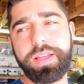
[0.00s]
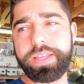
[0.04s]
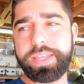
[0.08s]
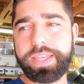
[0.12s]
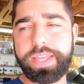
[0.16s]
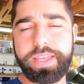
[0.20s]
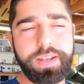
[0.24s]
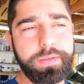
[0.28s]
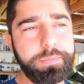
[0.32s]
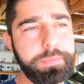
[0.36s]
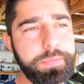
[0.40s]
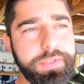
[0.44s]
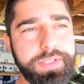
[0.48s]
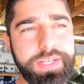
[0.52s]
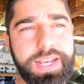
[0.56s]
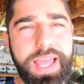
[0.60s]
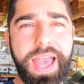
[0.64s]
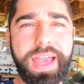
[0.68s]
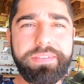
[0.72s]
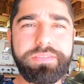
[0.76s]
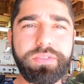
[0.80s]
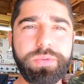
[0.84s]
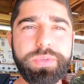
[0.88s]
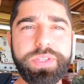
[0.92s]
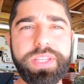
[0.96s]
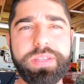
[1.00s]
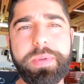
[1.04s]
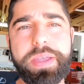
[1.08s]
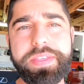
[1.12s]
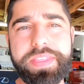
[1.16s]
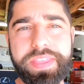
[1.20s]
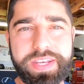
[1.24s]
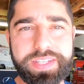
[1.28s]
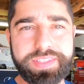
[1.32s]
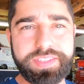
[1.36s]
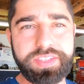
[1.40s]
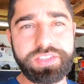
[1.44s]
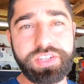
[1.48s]
again, I haven't really made
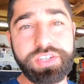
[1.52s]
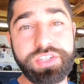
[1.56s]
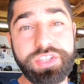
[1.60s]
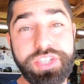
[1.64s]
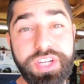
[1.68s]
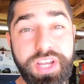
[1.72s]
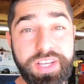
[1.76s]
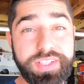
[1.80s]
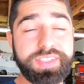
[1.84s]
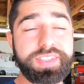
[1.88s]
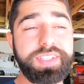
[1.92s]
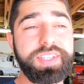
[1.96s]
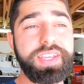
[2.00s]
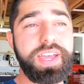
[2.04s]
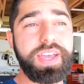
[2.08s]
that decision just